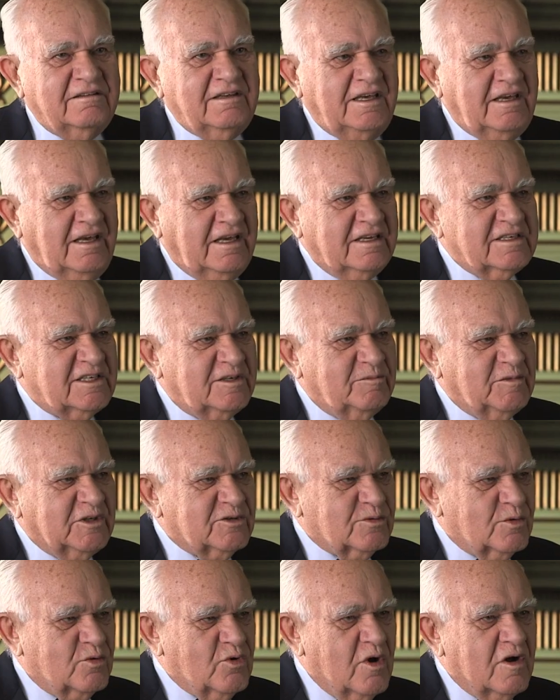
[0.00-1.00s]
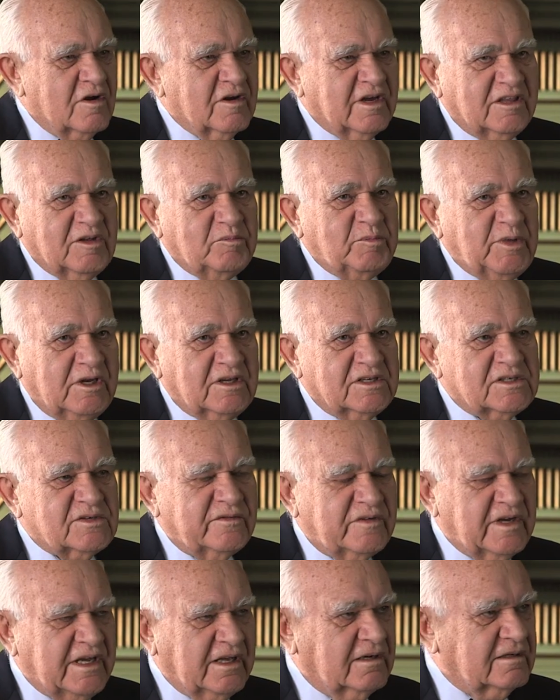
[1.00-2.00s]
estimates were wrong and the pillars
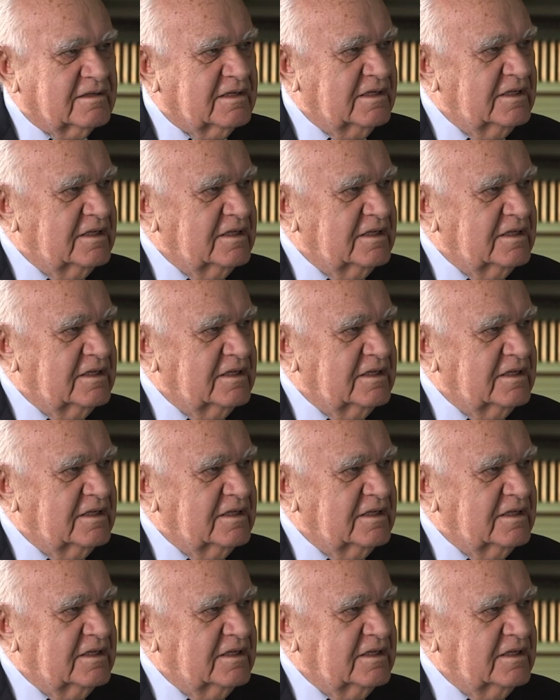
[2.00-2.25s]
failed.